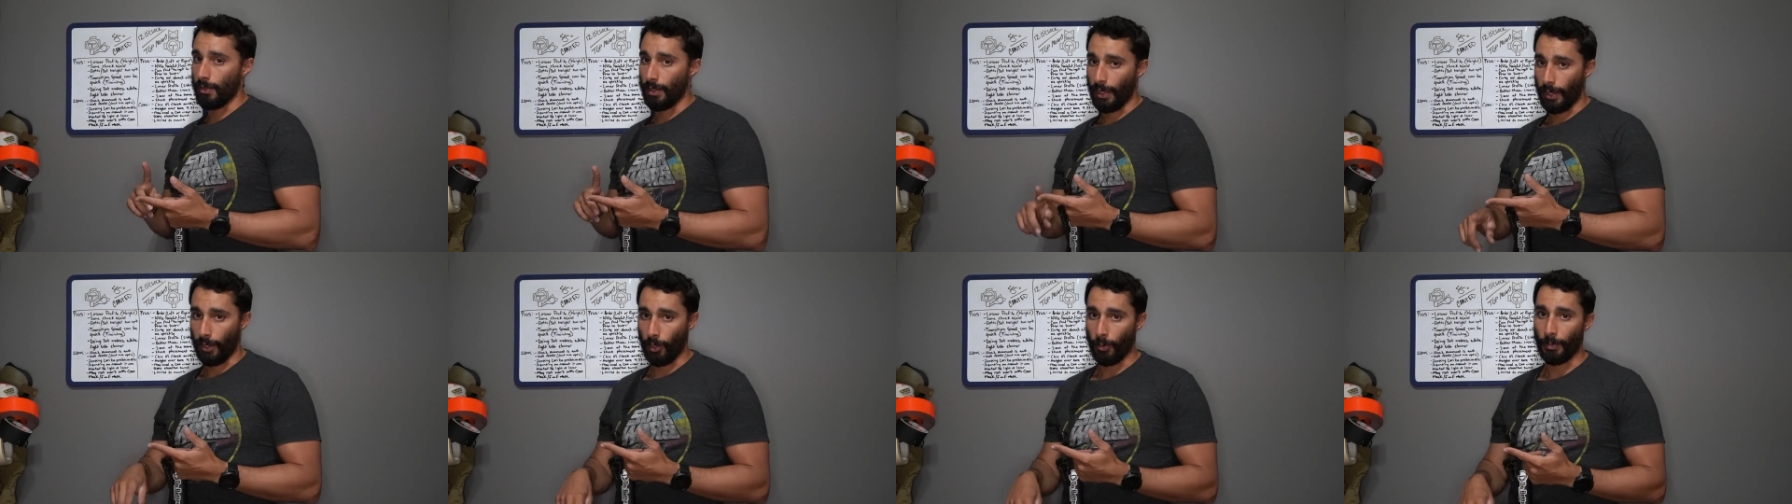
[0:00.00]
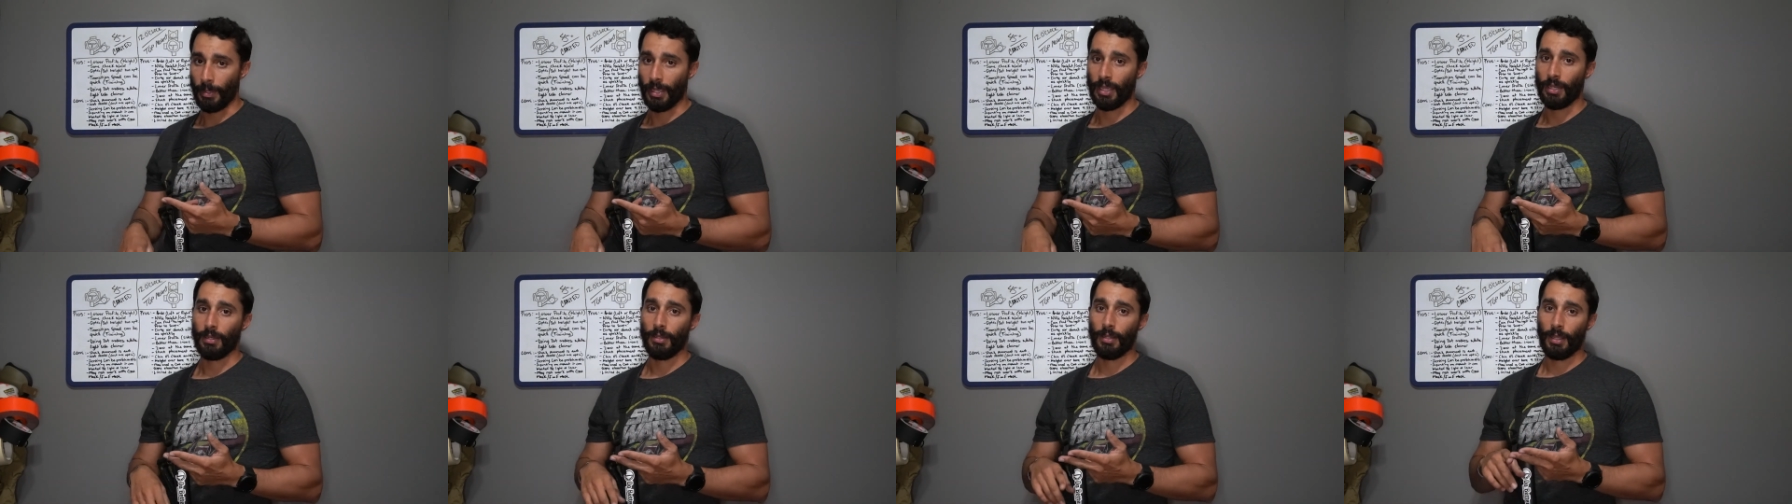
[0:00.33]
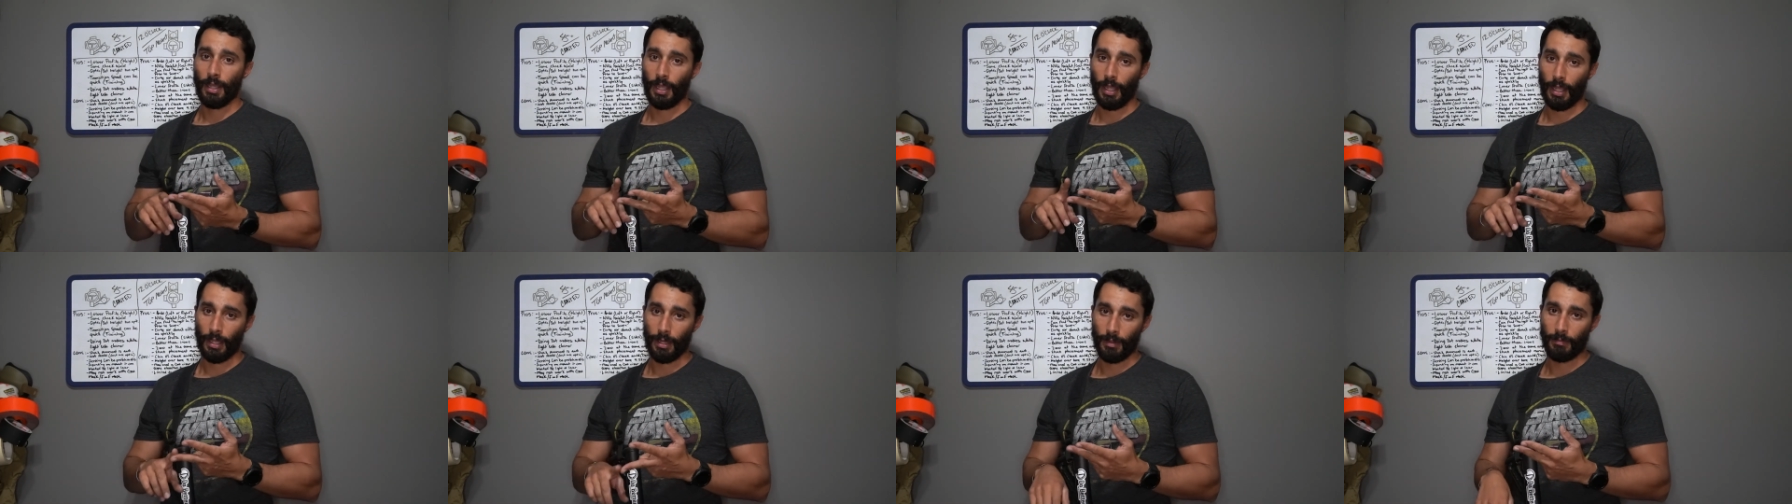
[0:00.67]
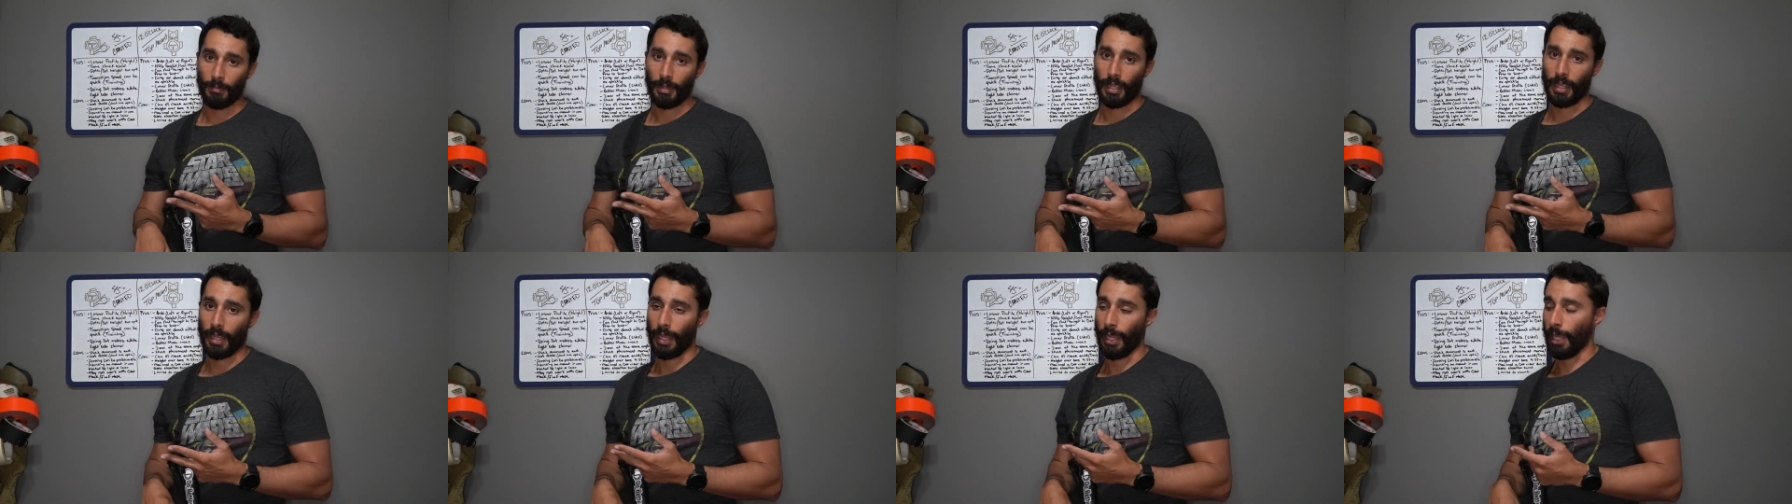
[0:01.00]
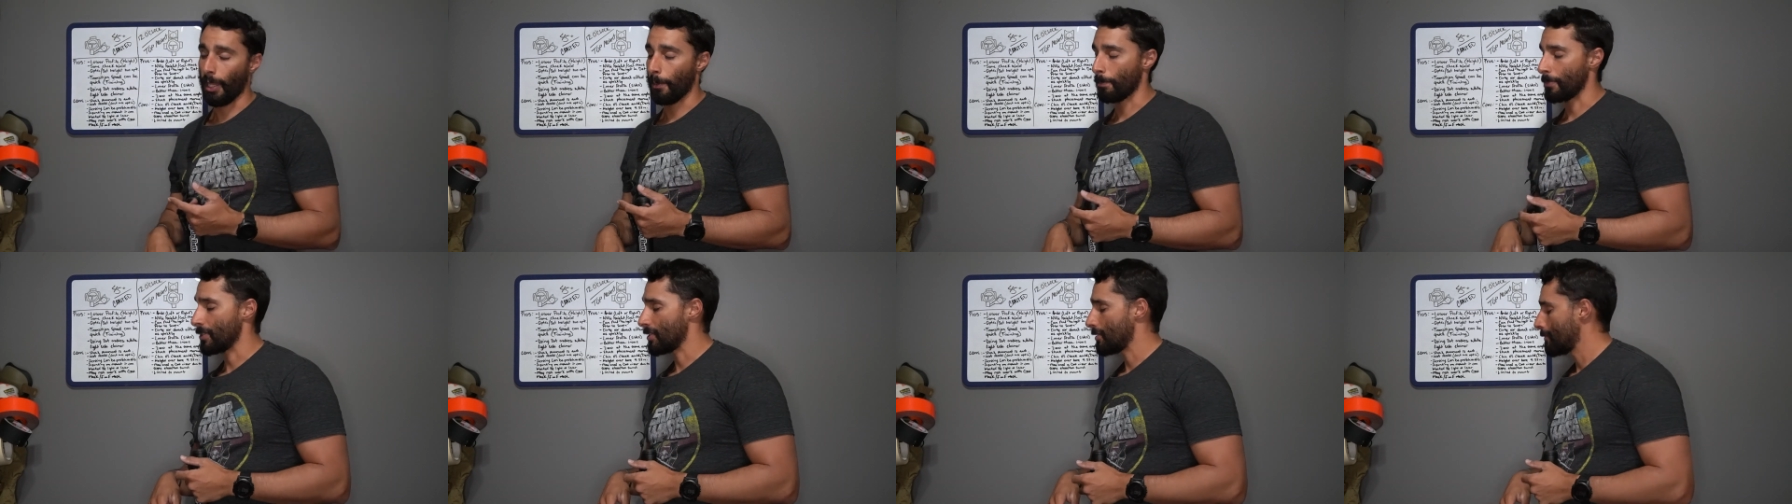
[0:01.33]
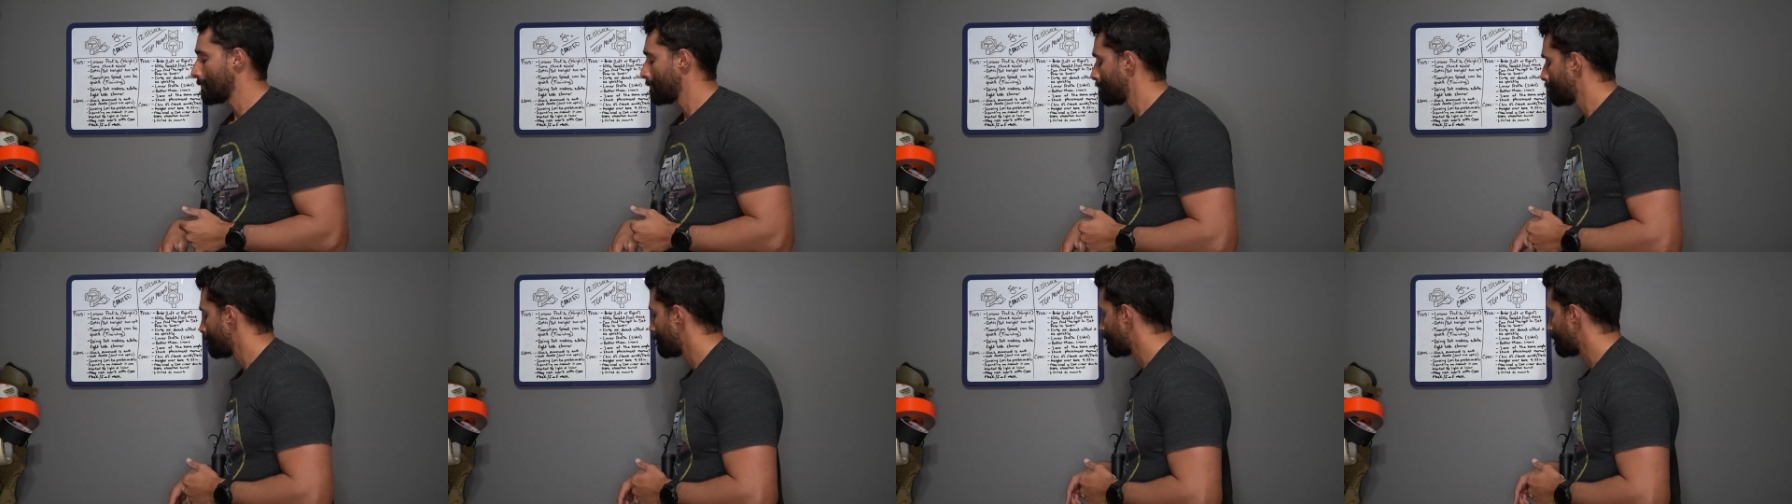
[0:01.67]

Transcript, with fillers: helmet and my amps.